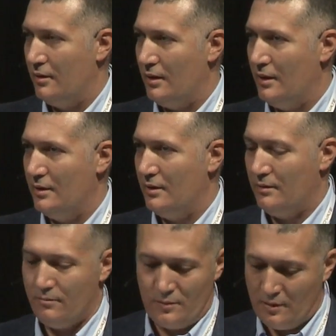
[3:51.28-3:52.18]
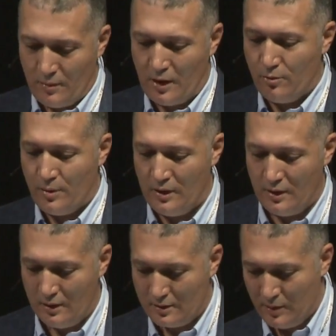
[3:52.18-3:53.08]
in my
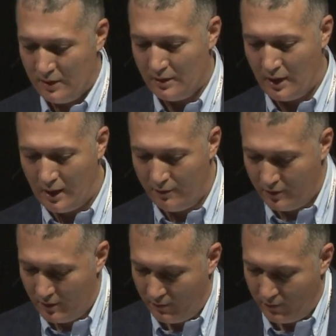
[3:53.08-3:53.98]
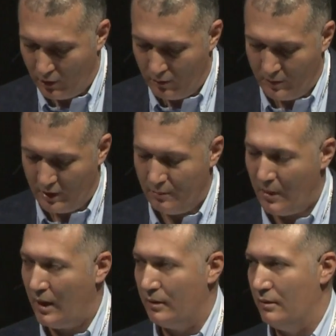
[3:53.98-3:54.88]
opinion, it's been derived from the
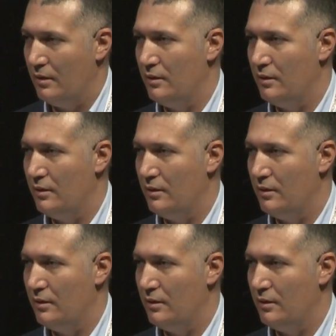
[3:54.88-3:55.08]
demand.